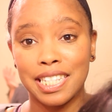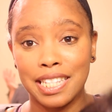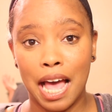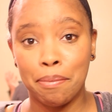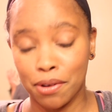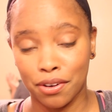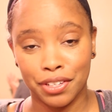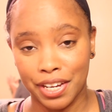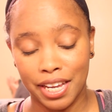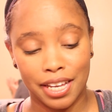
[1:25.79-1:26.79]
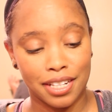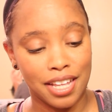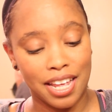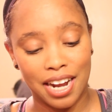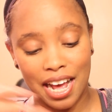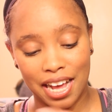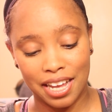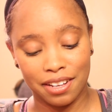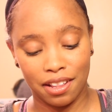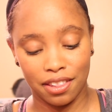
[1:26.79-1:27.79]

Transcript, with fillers: slap her on your head and I